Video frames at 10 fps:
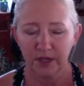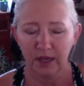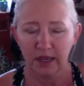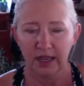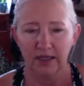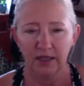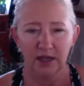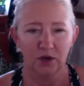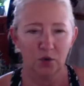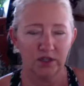
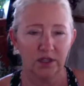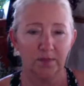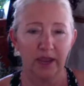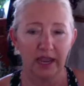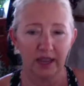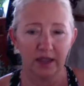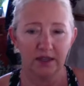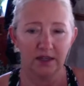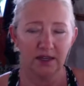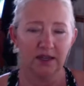I quit the
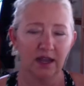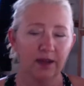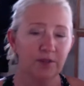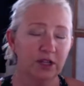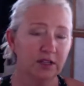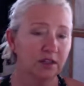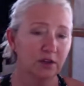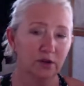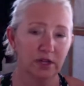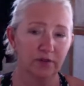band, and I played
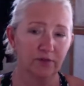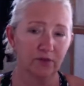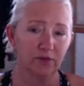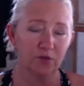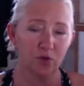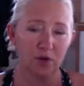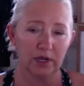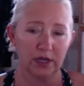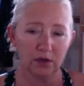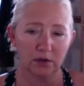clarinet for 4
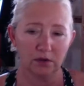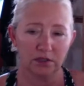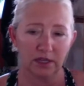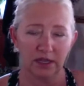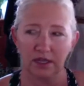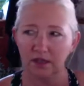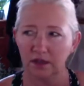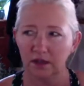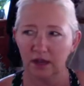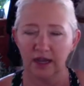years, and
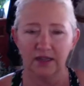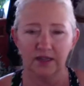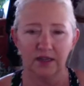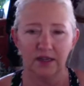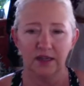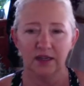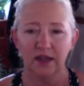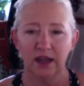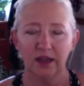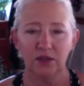
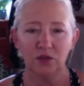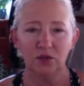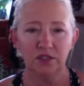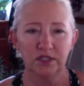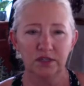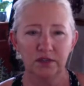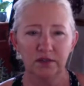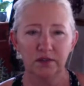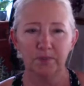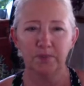I used
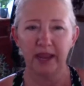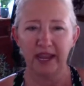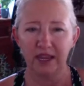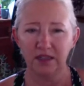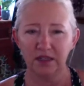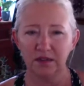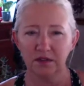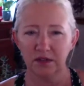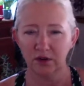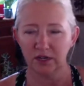the band
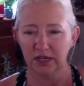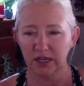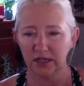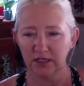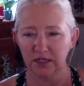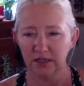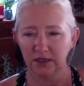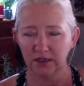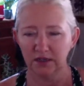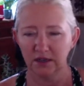clarinet,
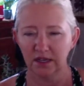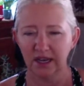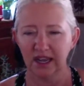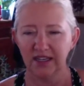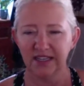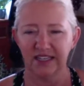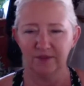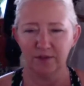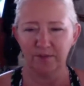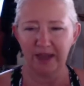and I had to give
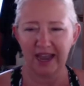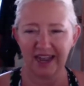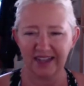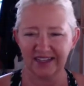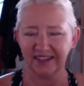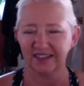it back.